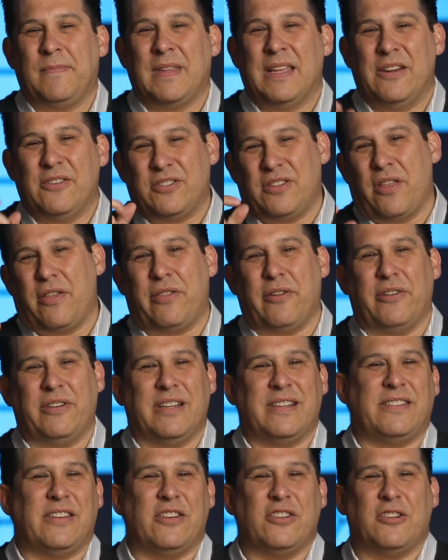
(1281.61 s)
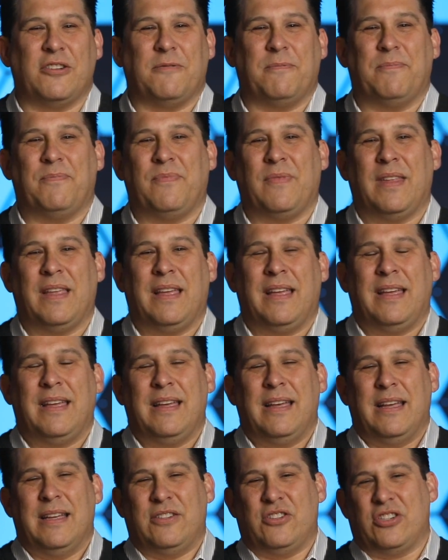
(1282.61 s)
Here's the third decision
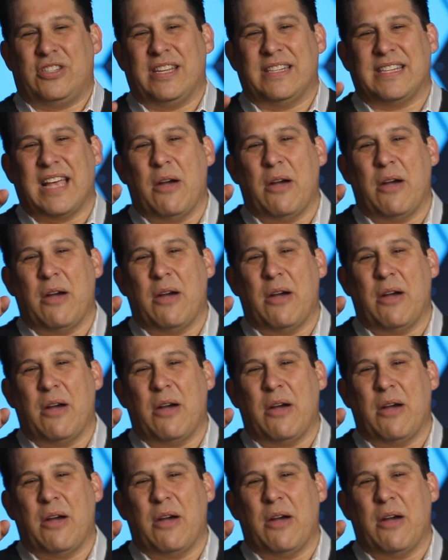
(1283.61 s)
it just says,